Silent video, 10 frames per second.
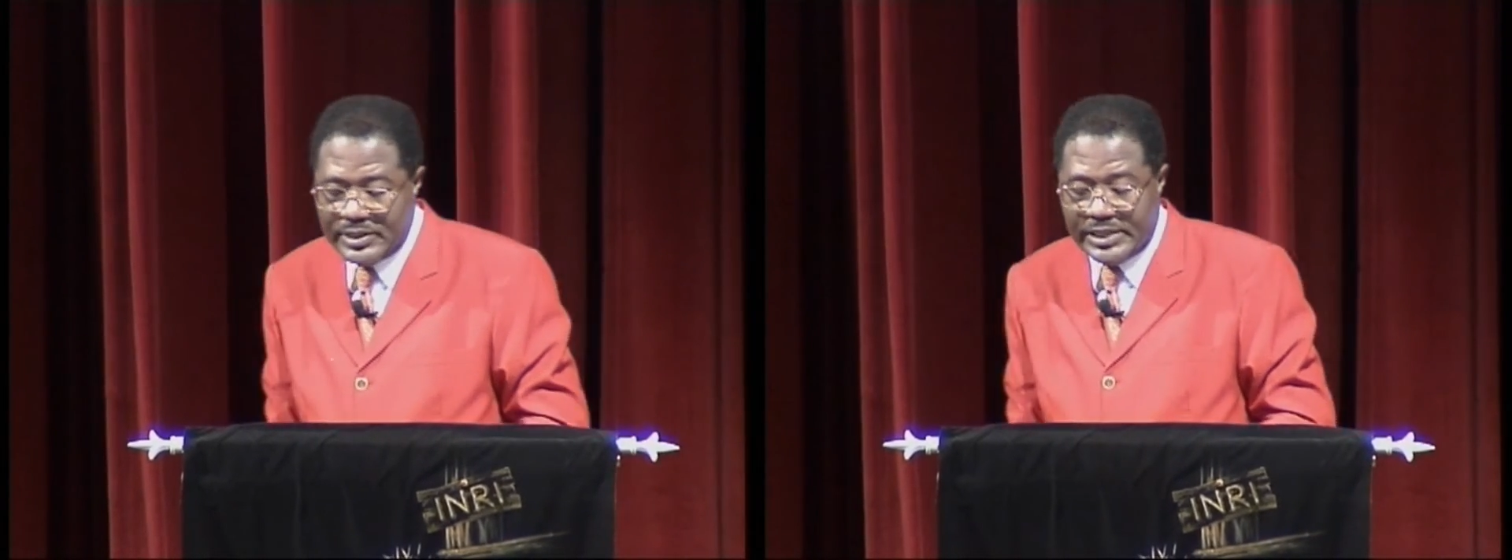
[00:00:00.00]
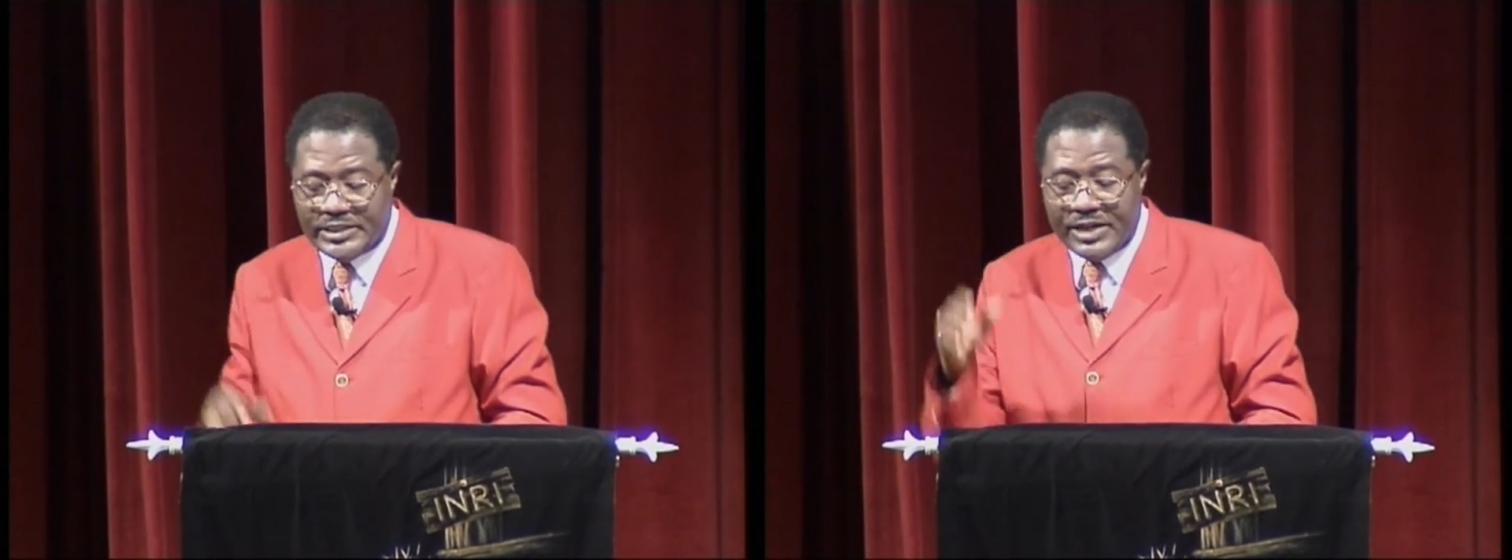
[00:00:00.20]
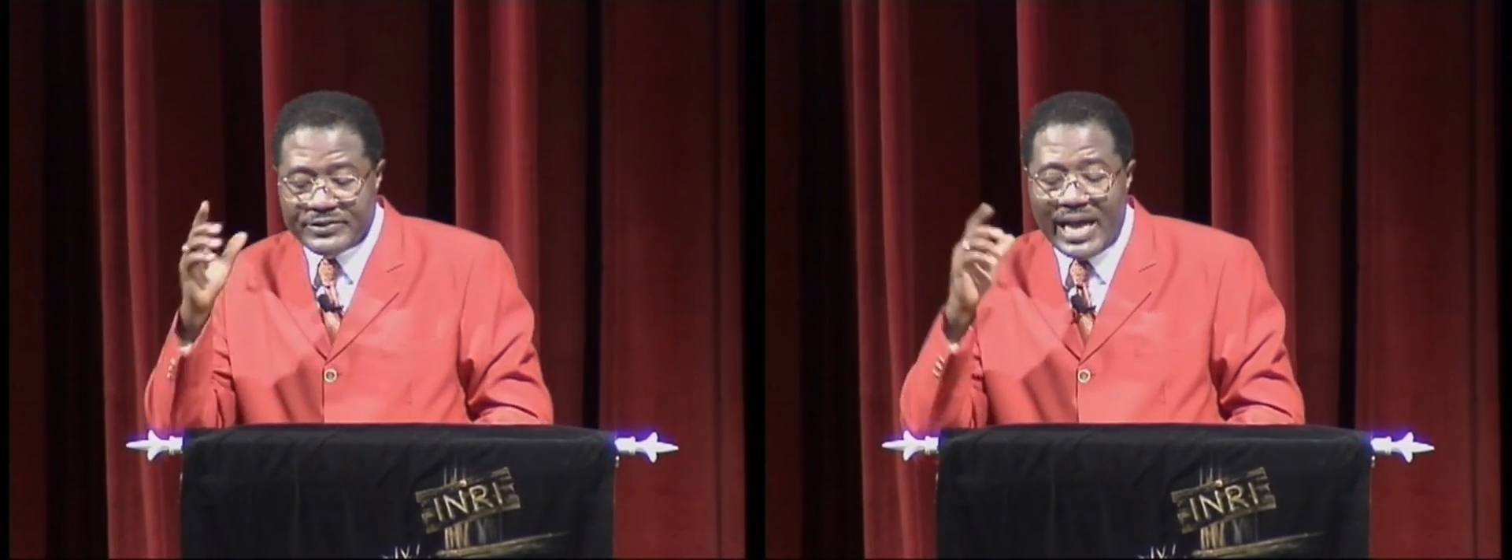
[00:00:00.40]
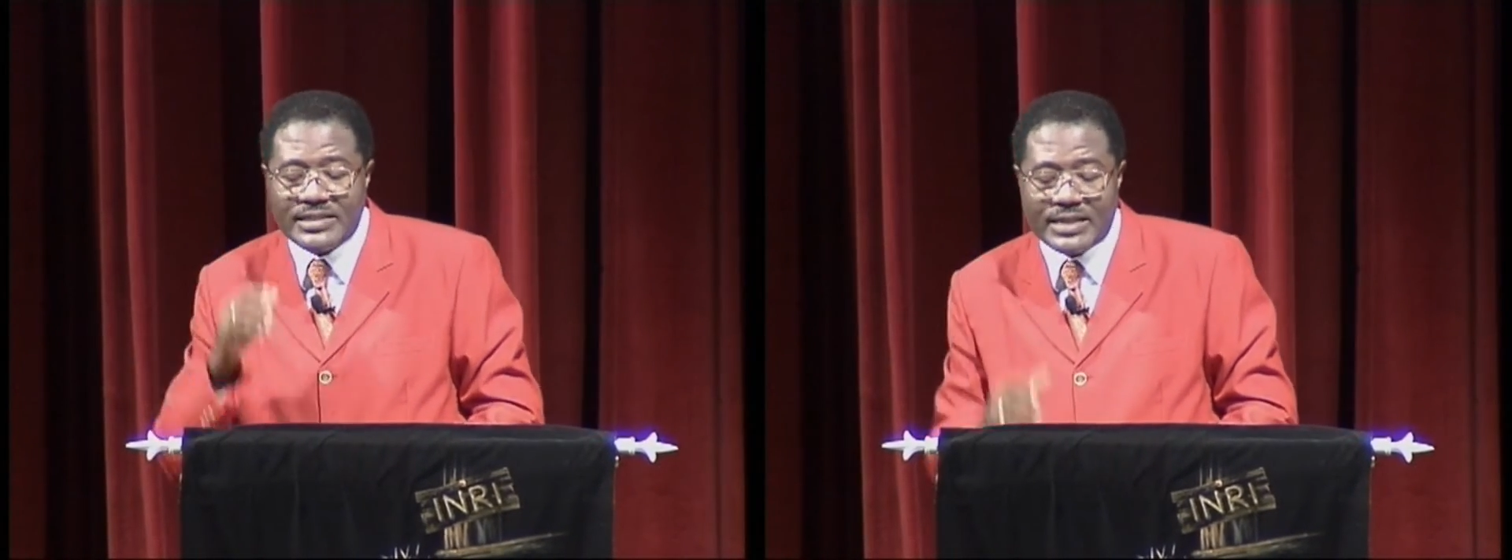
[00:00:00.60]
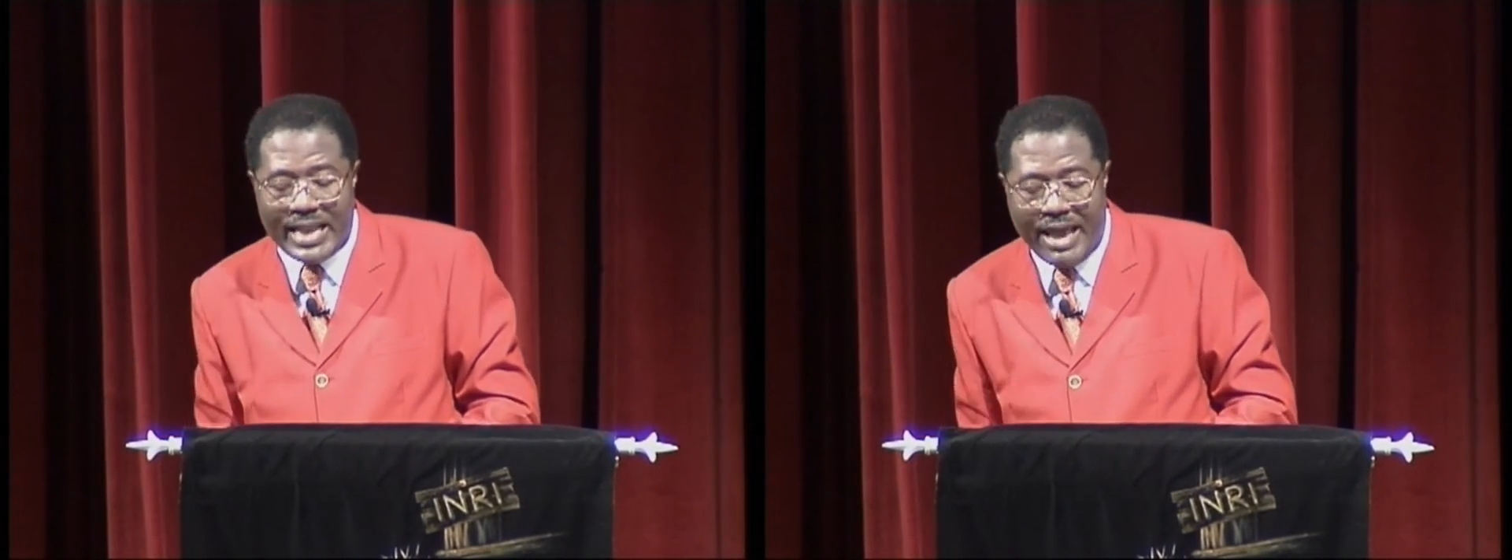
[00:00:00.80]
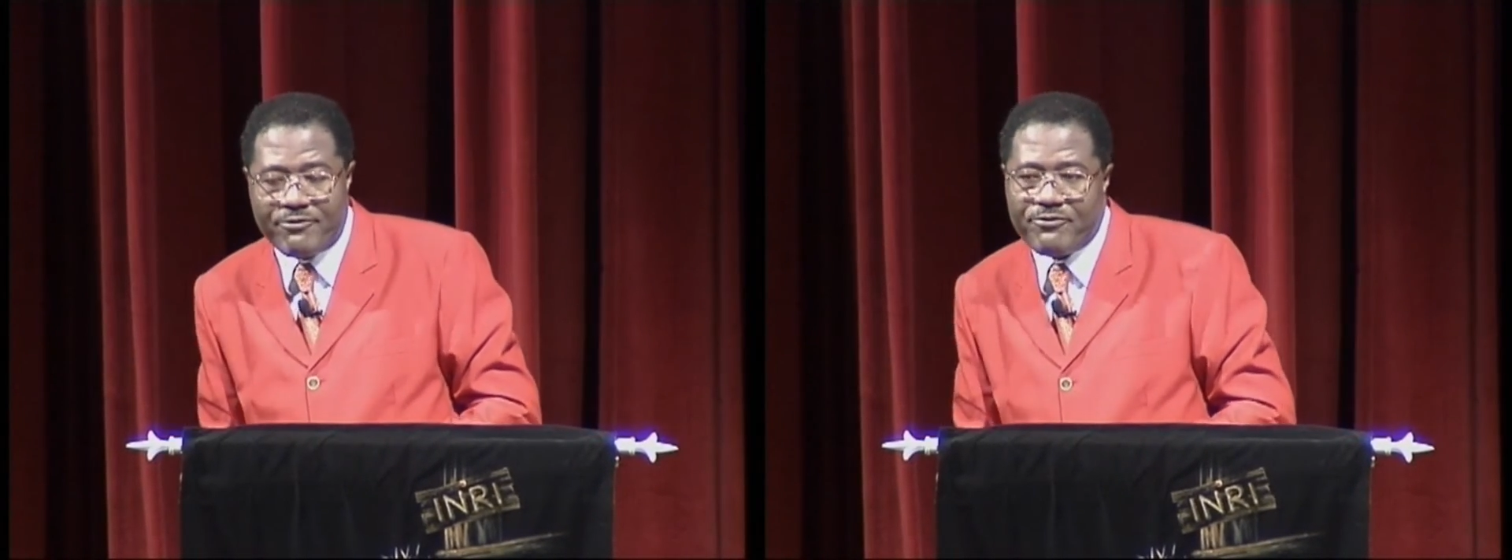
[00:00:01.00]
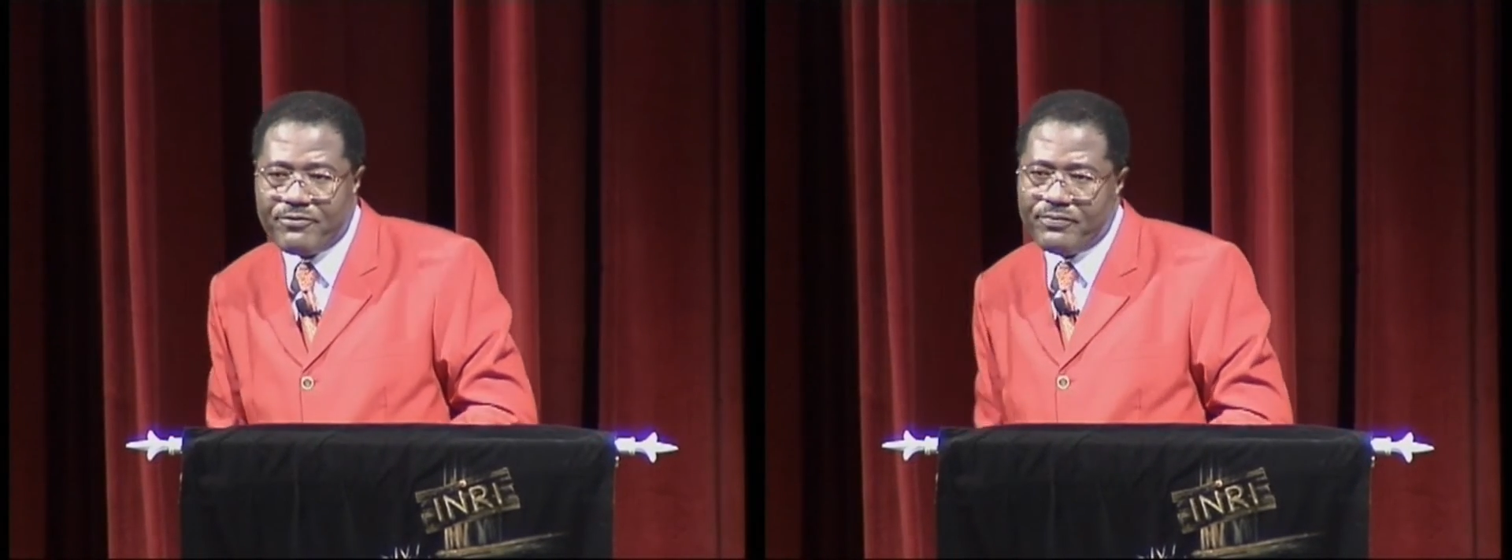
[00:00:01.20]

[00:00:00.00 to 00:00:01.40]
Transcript: Uh, Jephthah's life.